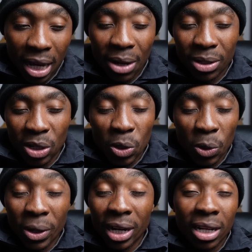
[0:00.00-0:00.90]
Now, I don't
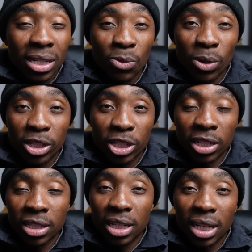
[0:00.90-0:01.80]
know whether this
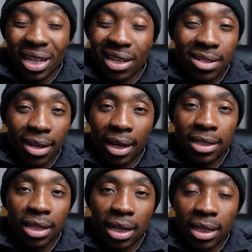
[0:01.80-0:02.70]
question is a
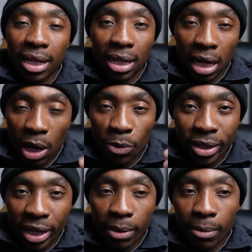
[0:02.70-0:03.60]
Anjani and how
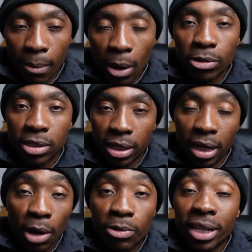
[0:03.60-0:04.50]
it came about and
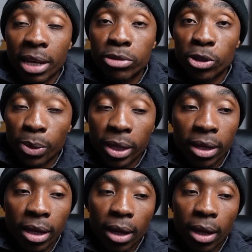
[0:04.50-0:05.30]
how it came to be.